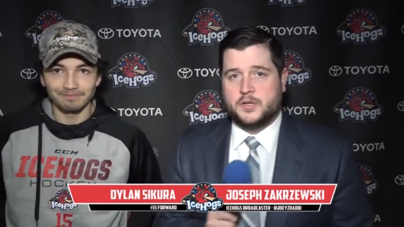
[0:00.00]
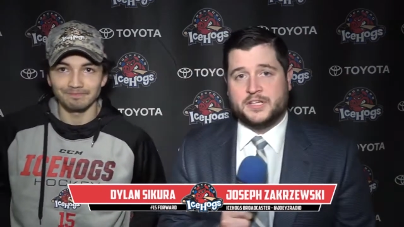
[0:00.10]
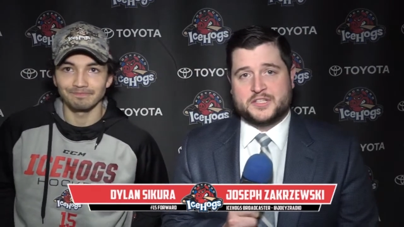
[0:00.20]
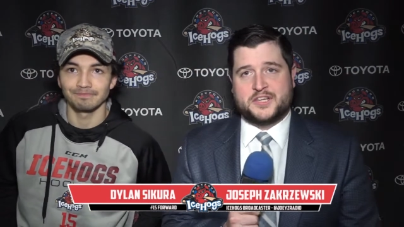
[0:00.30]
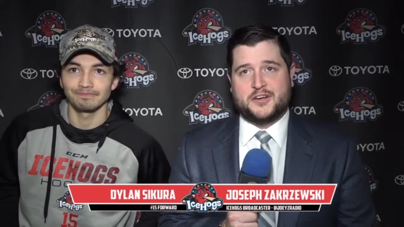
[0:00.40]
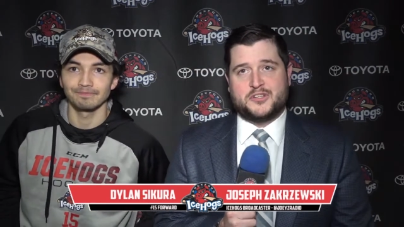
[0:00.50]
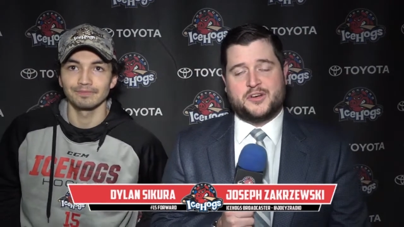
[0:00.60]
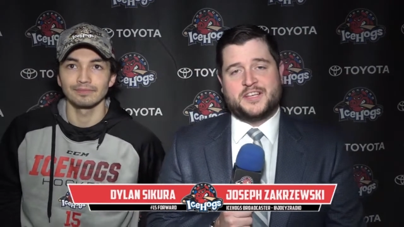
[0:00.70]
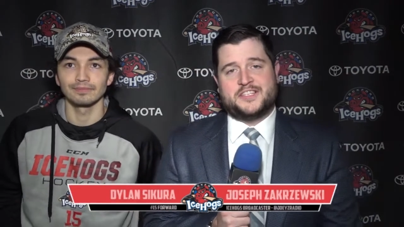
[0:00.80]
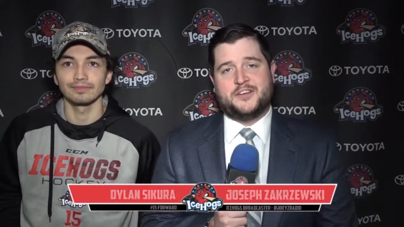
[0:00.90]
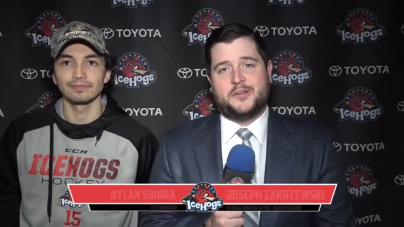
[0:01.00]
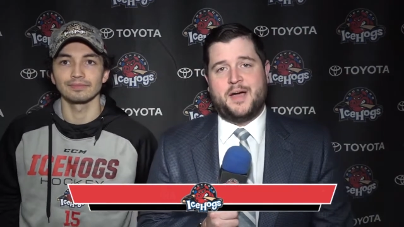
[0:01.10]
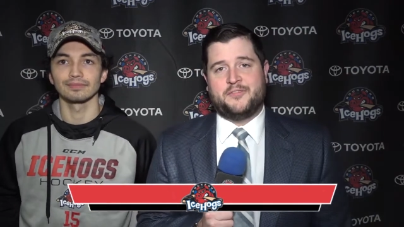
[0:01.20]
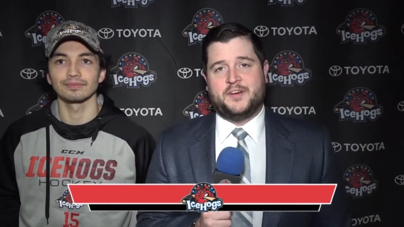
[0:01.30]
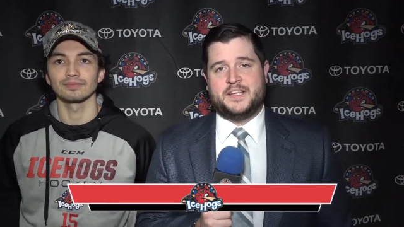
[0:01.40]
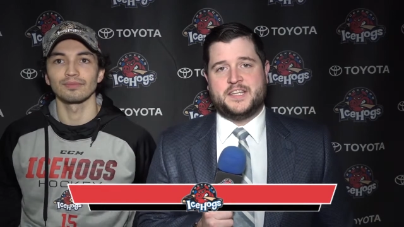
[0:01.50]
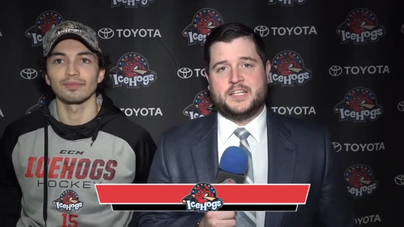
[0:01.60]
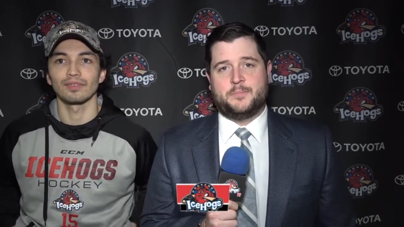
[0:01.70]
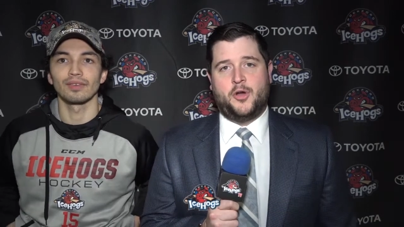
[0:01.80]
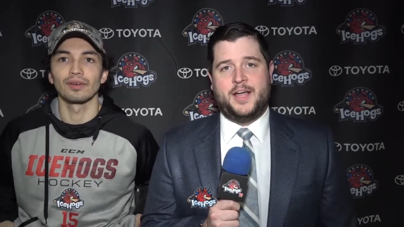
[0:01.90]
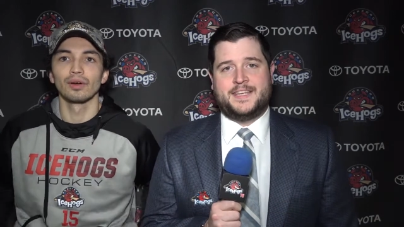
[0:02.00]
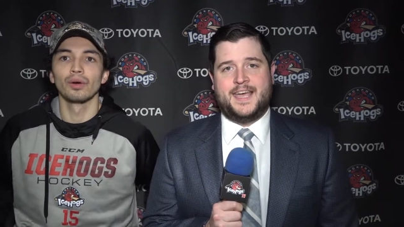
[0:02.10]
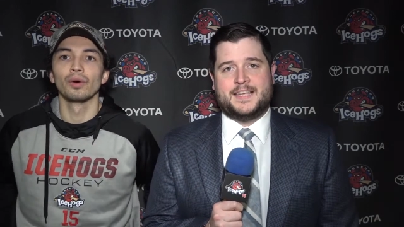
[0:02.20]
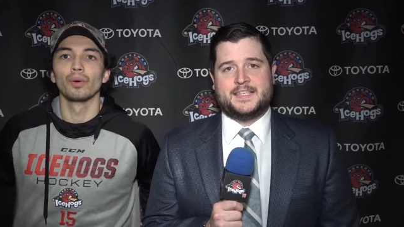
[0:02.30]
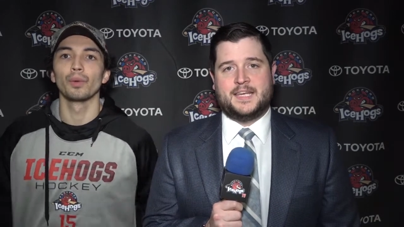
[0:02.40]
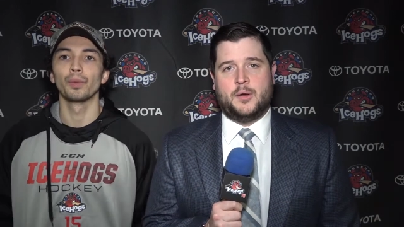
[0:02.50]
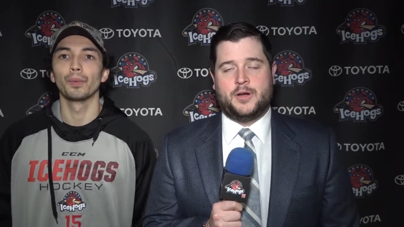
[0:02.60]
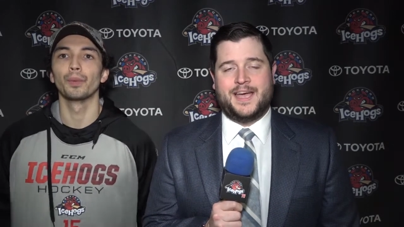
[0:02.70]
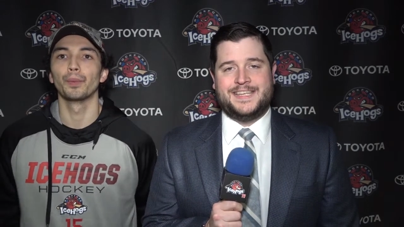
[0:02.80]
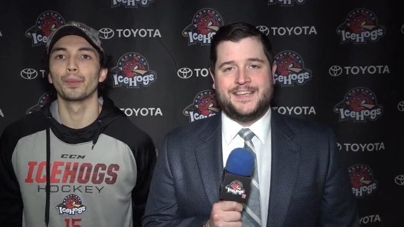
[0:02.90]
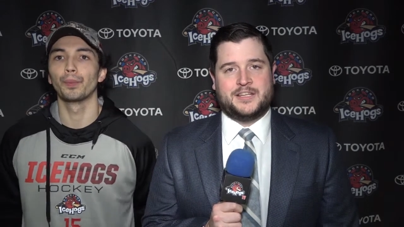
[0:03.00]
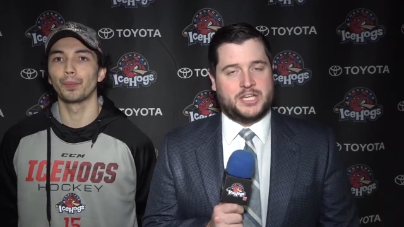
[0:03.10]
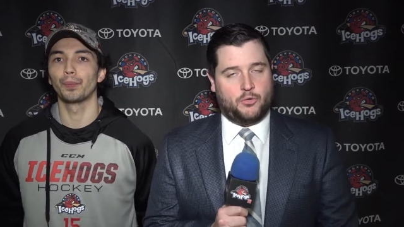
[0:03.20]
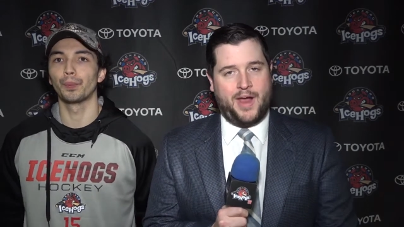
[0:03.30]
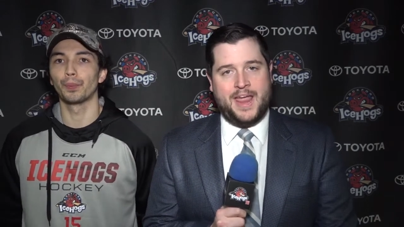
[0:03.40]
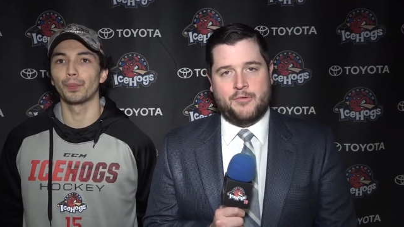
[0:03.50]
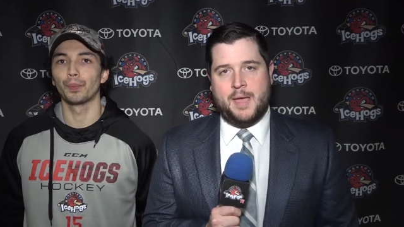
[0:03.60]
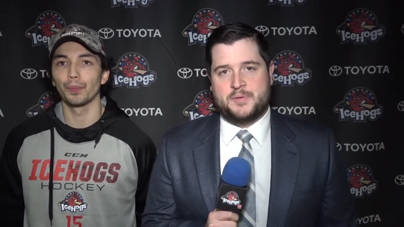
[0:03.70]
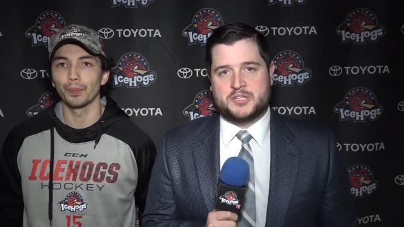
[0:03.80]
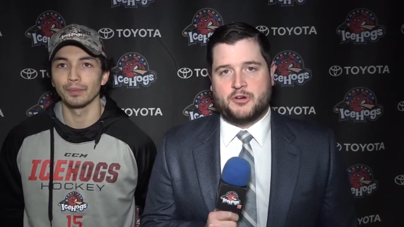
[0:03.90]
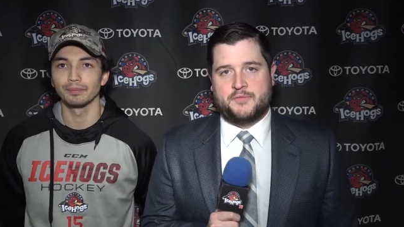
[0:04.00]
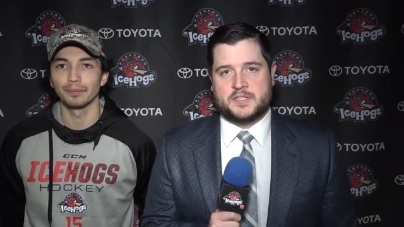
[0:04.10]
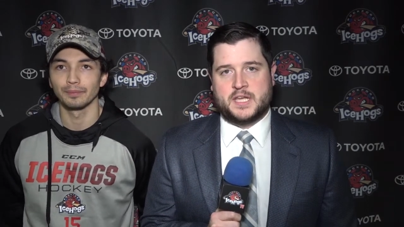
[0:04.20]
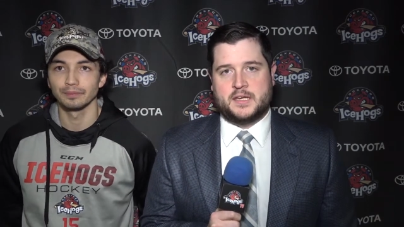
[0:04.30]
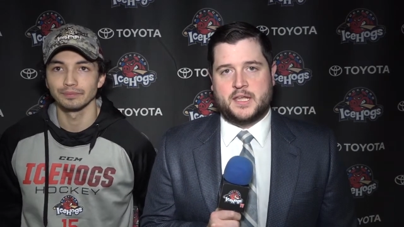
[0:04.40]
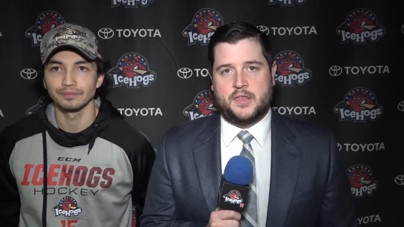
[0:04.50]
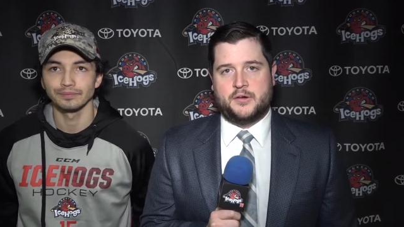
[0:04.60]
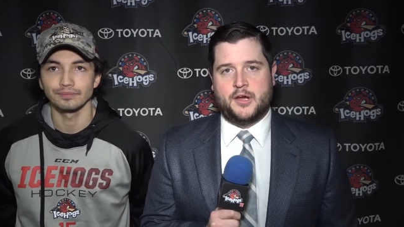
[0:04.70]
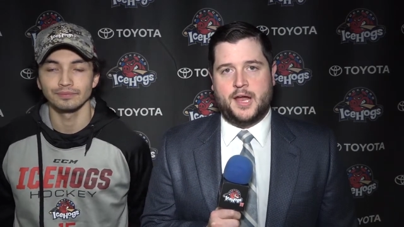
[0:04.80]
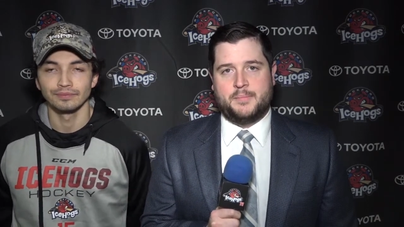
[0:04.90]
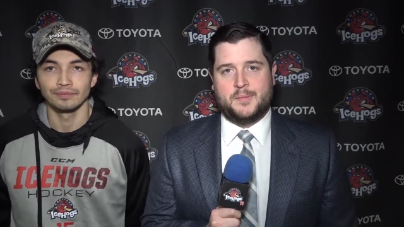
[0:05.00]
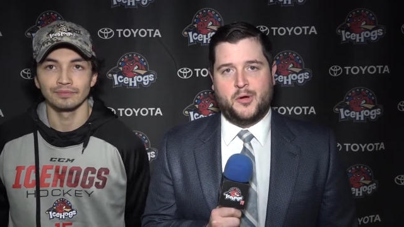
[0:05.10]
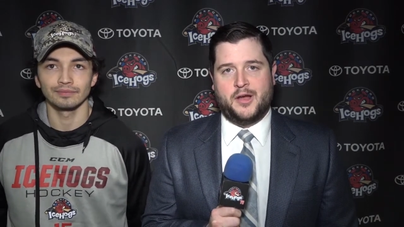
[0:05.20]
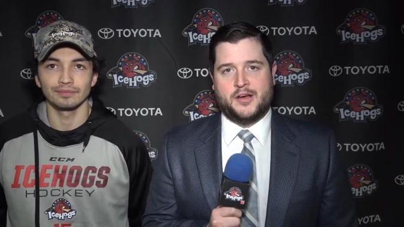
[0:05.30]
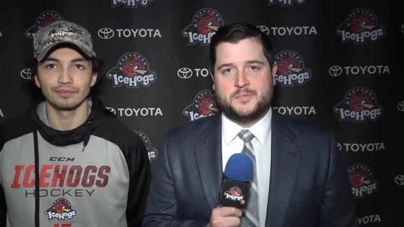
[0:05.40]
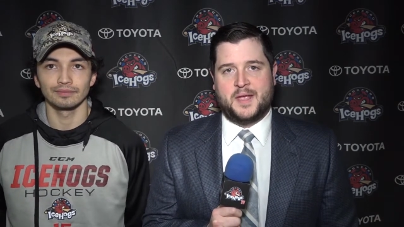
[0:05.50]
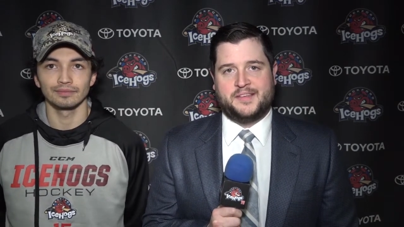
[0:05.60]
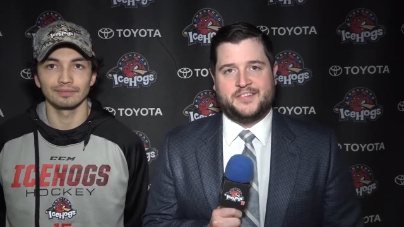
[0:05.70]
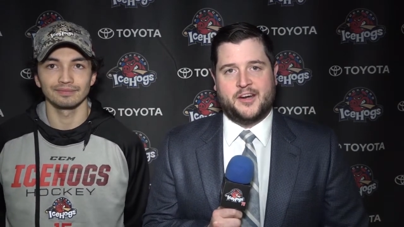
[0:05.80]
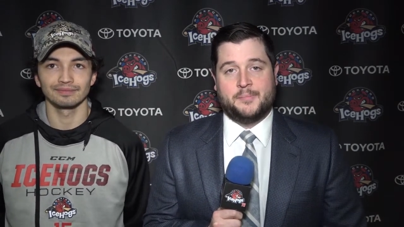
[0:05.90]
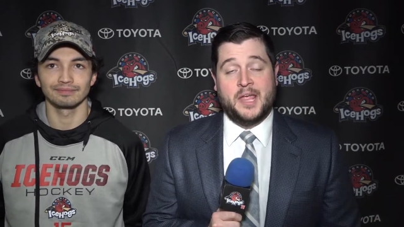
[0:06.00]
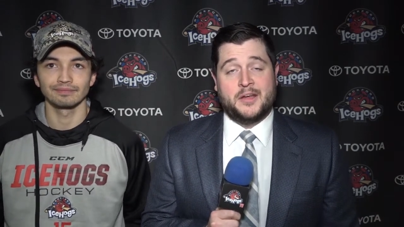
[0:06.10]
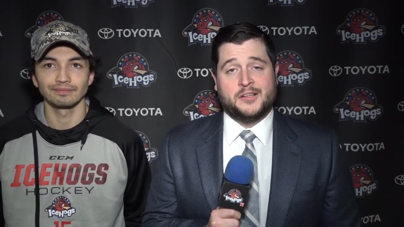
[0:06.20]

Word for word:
Speaker 1: Dylan Sikura joining us here on the Rockford IceHogs Broadcasting Network. IceHogs and Grand Rapids Griffins getting together here at BMO Harris Bank Center.